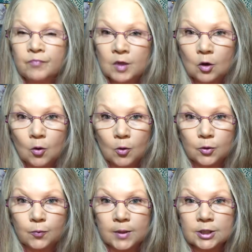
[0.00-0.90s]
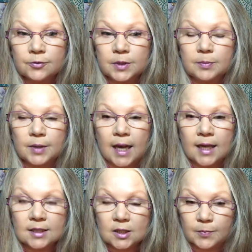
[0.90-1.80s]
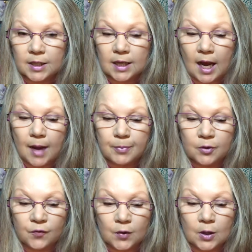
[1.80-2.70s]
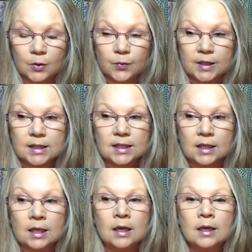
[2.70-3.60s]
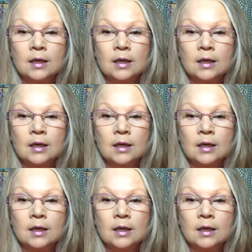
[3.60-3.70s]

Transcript: cold wintry blast but it happened for a reason